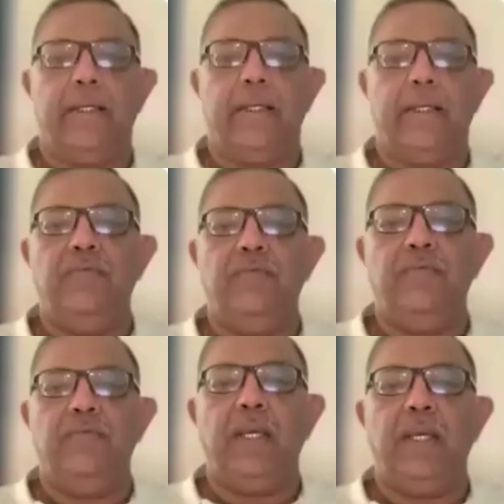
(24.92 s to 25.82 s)
good
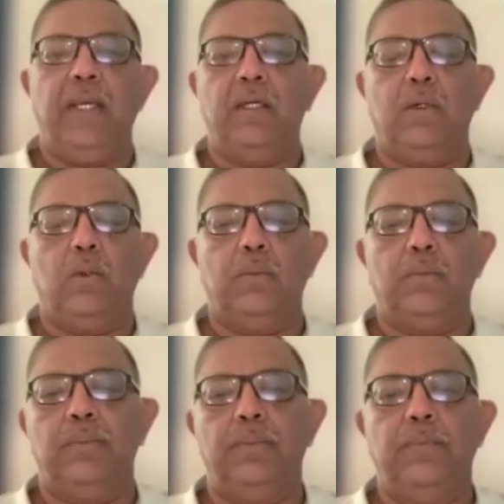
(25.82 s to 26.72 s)
evening, and
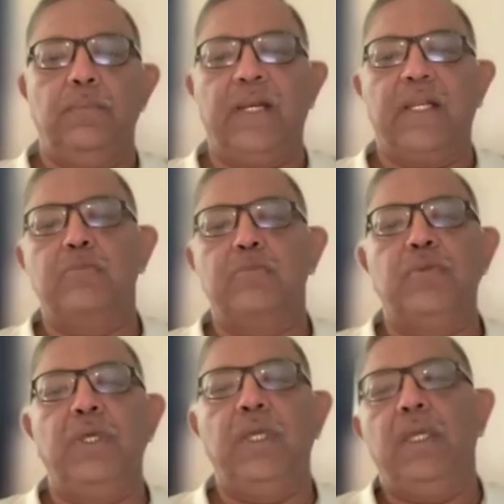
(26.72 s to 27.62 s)
welcome
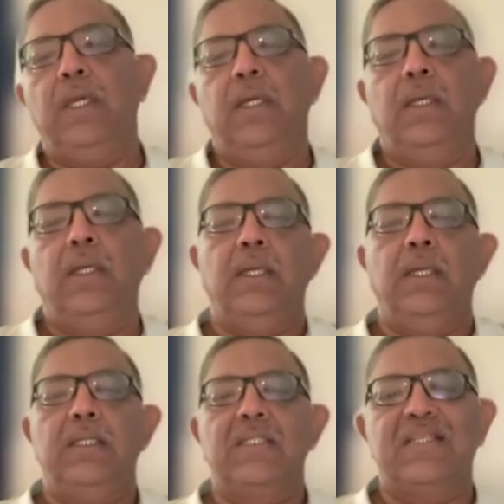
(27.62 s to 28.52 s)
to the
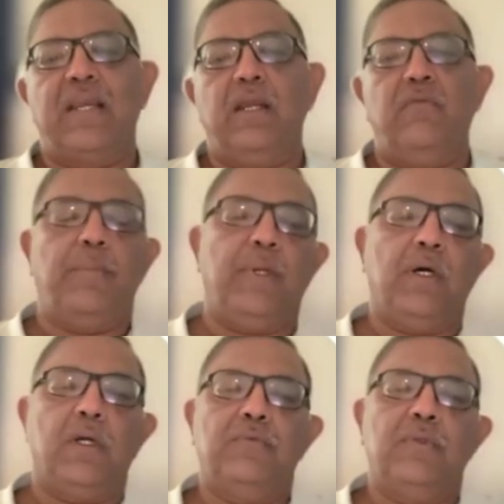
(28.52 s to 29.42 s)
second
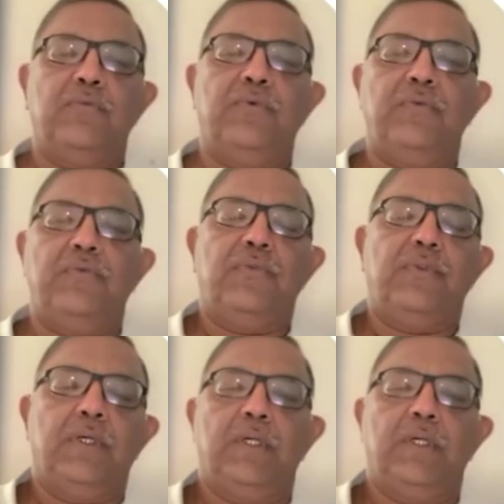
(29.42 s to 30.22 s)
webinar of the fifth